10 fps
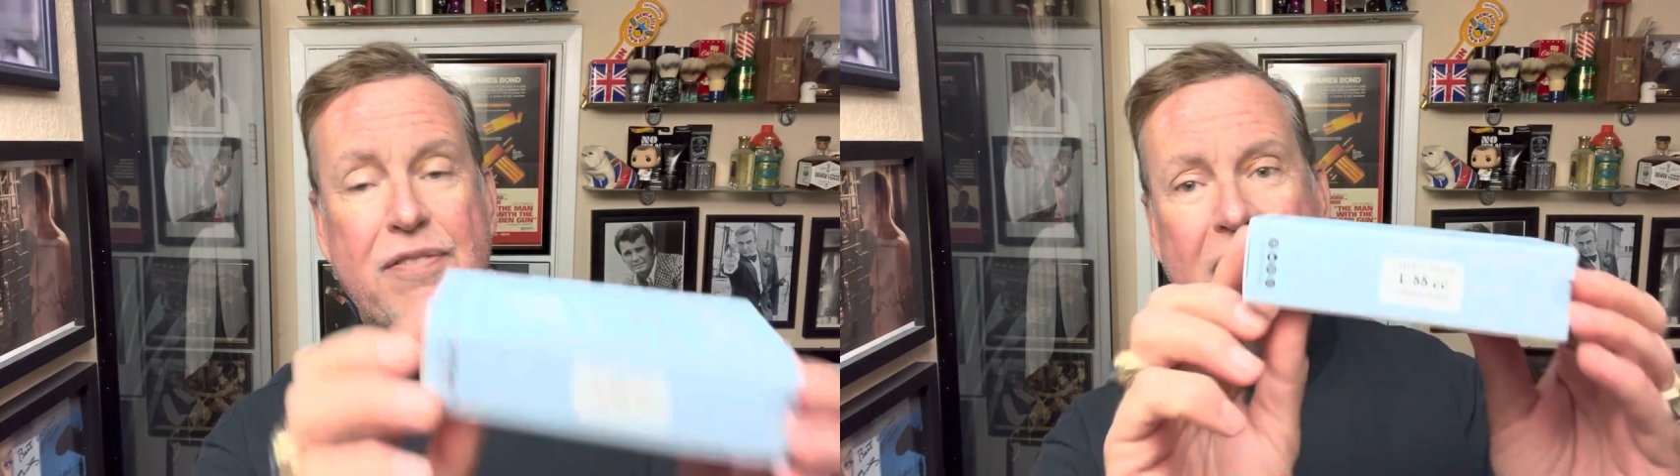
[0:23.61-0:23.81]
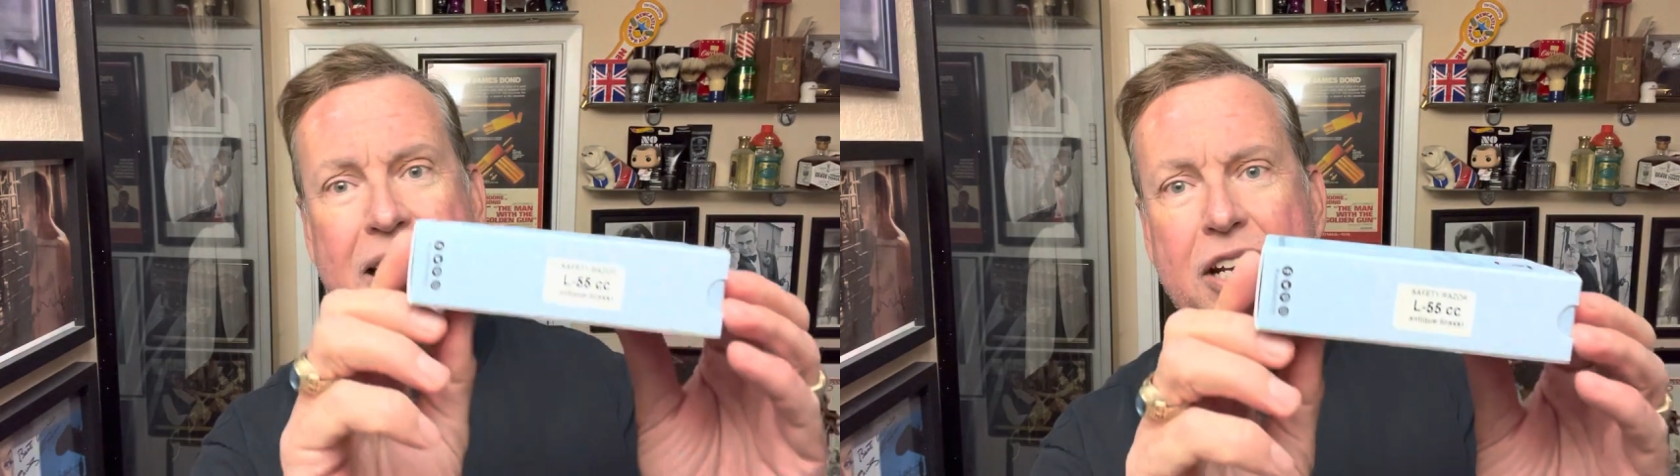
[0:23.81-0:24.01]
In
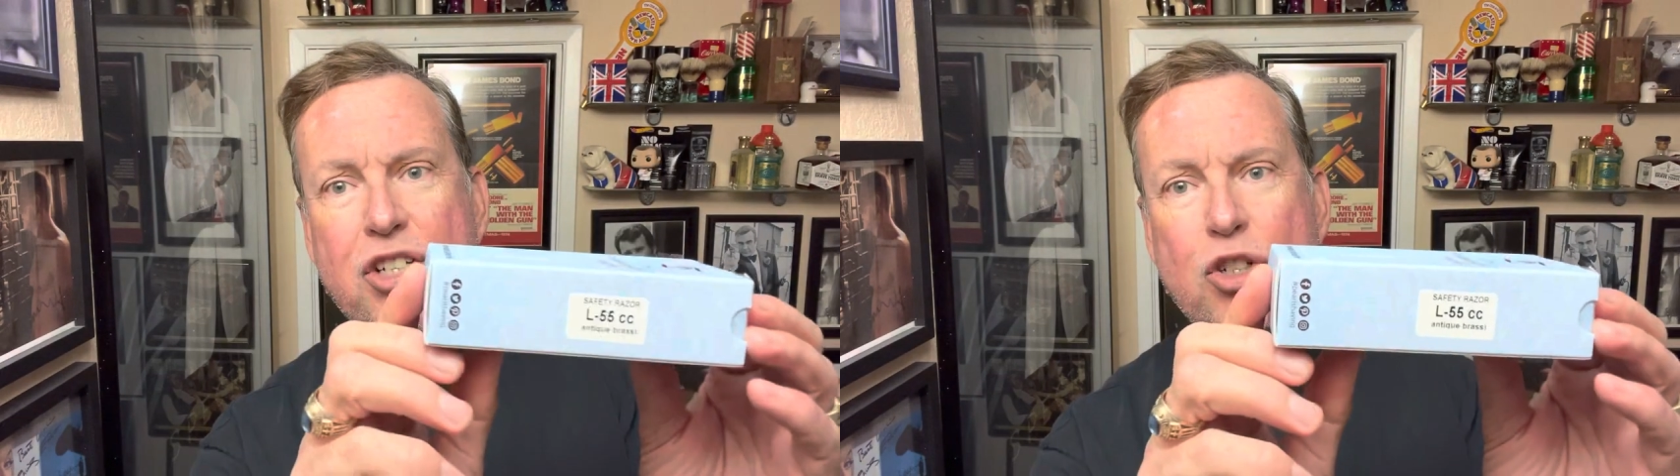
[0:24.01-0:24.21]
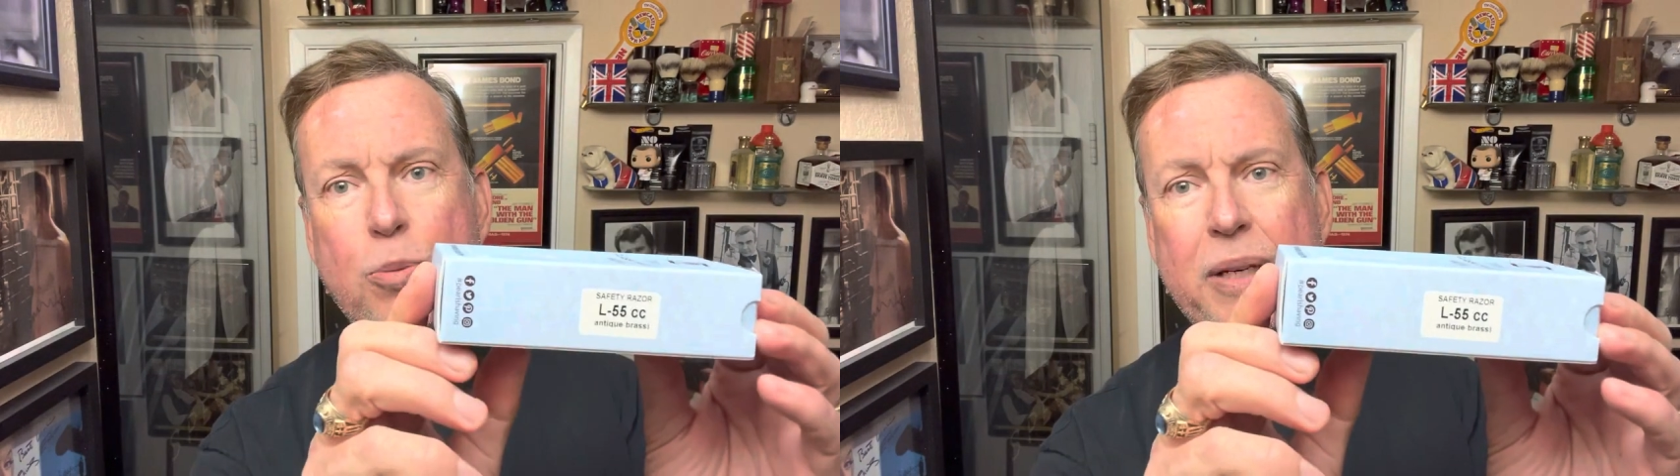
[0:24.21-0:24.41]
fact, I
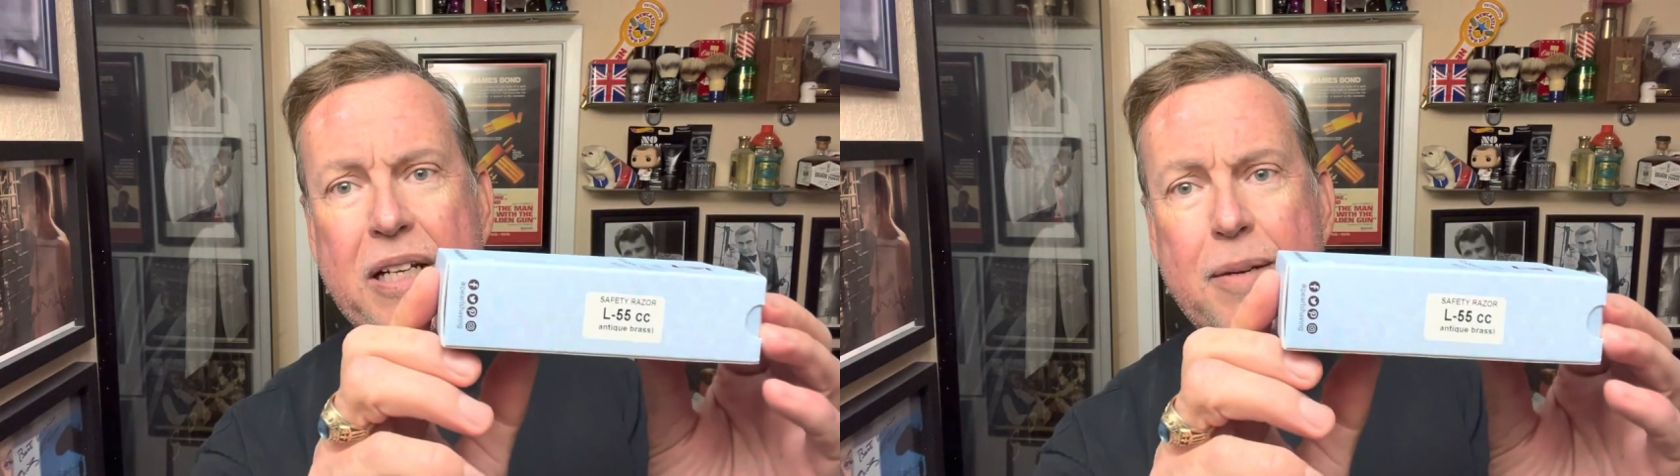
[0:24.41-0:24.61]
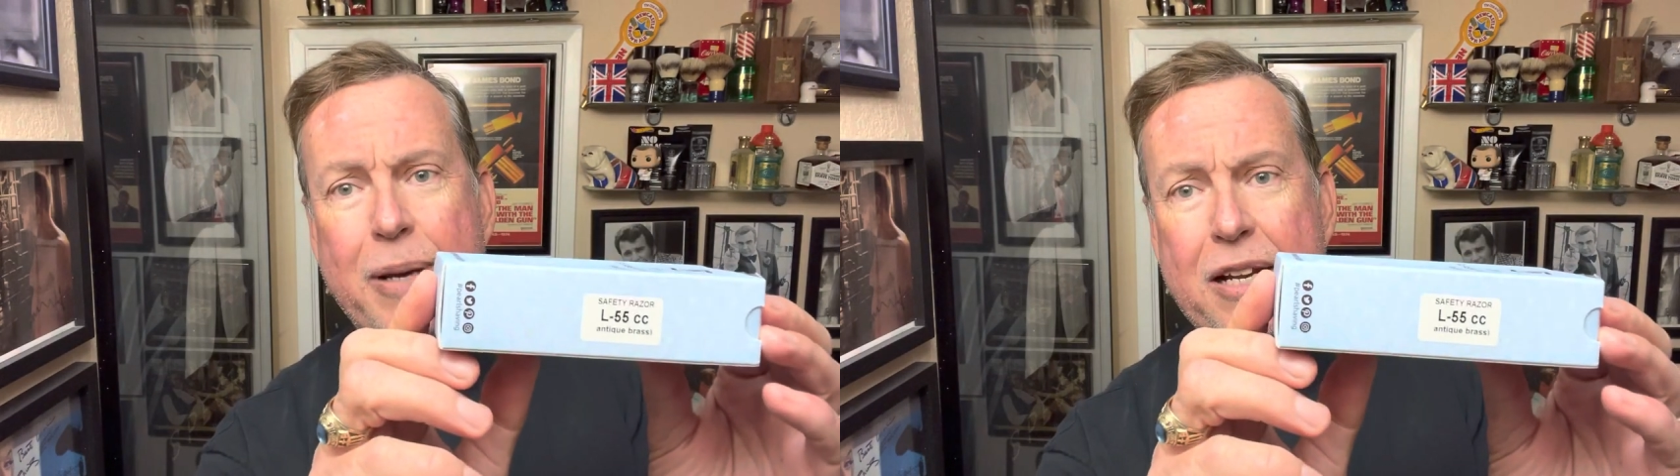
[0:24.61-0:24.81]
just opened
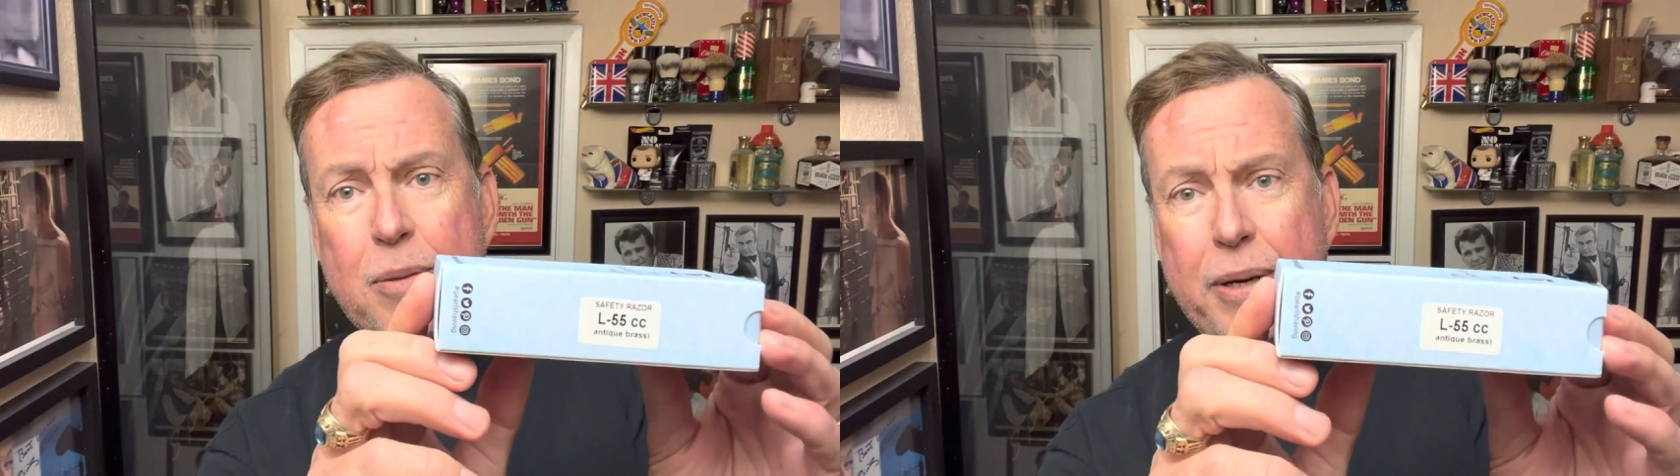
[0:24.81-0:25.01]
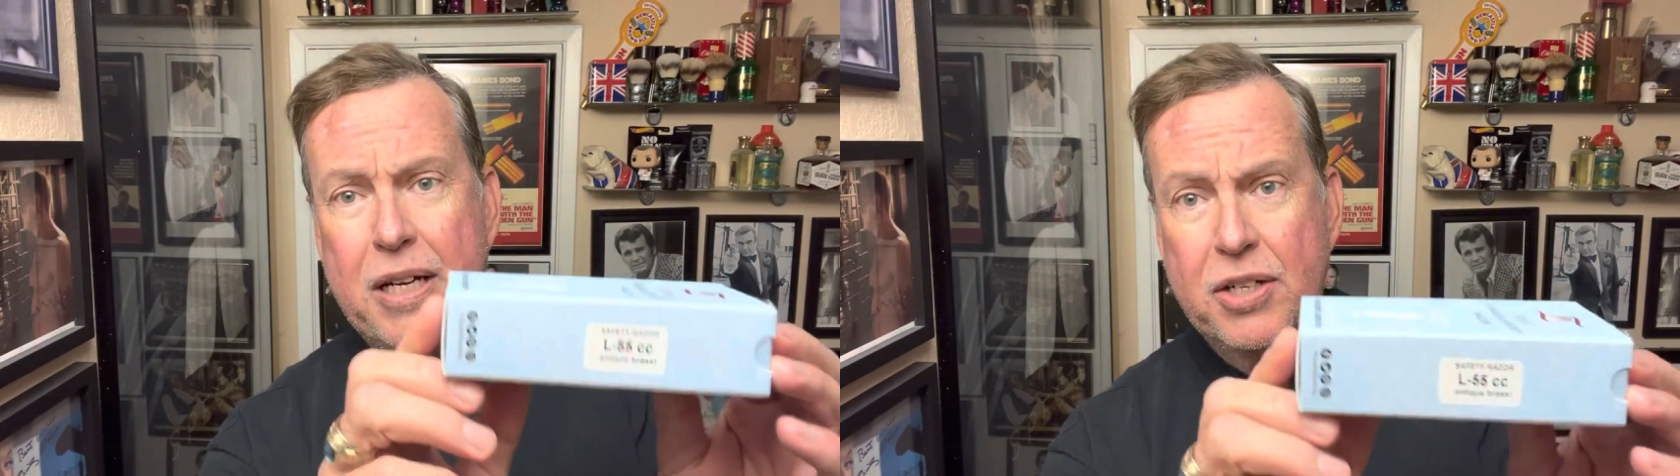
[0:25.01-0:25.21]
it up out of
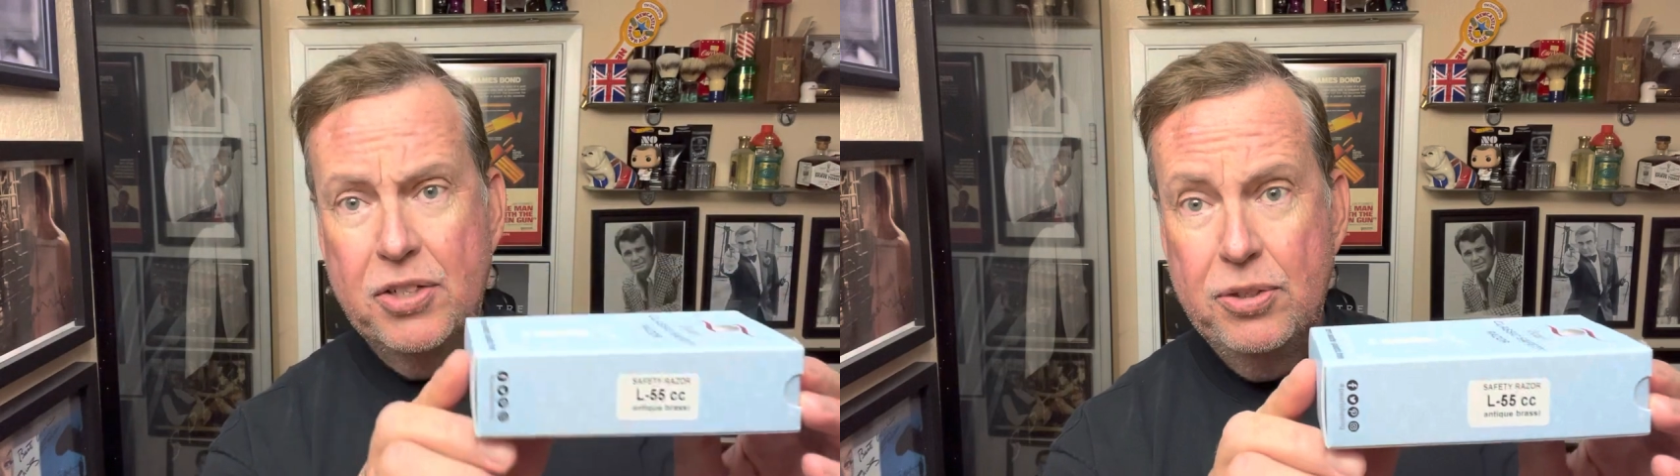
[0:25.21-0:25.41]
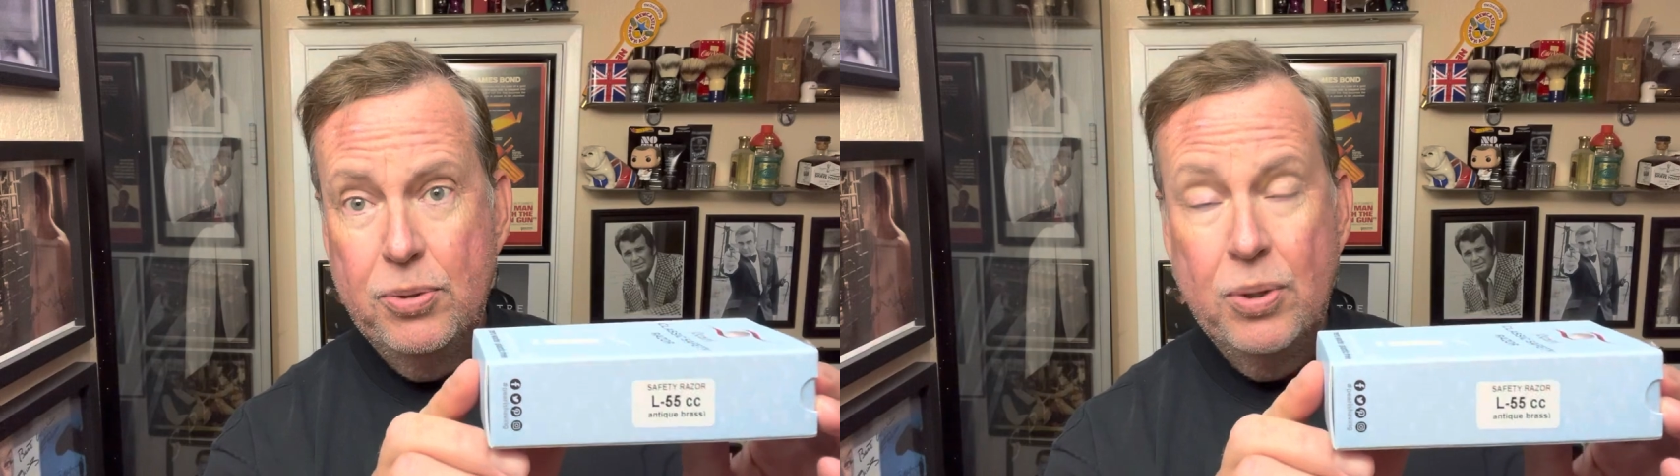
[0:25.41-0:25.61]
the box
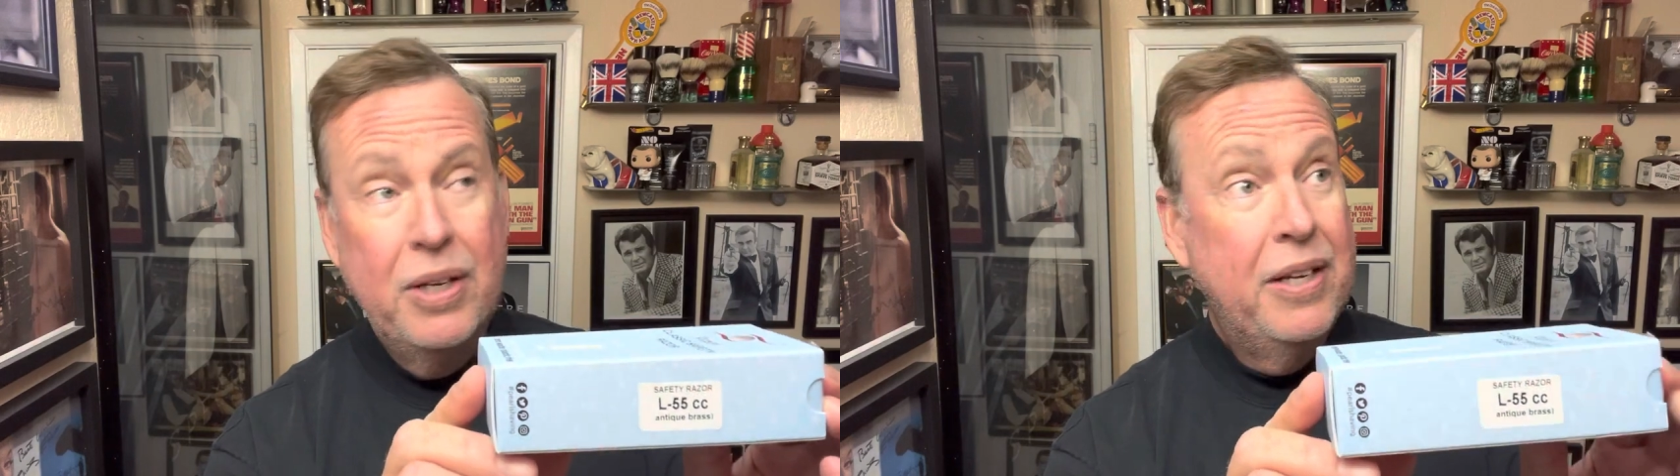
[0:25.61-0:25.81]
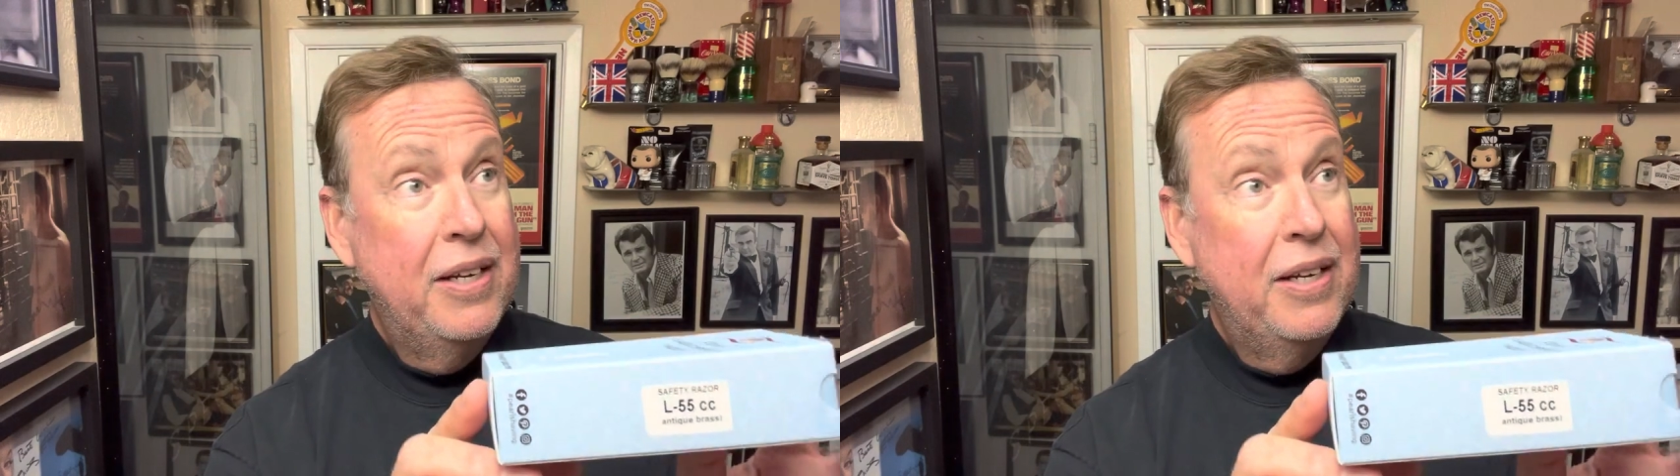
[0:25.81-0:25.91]
to